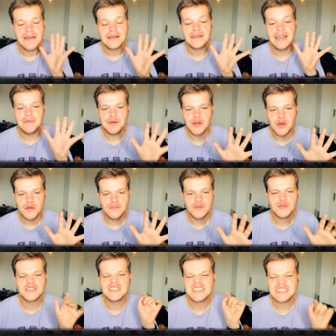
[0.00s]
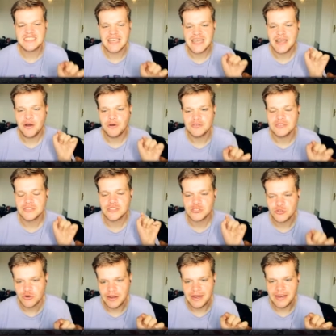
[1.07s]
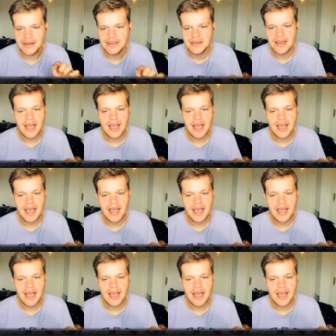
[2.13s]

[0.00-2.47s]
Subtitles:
Let me know if you can see on the screen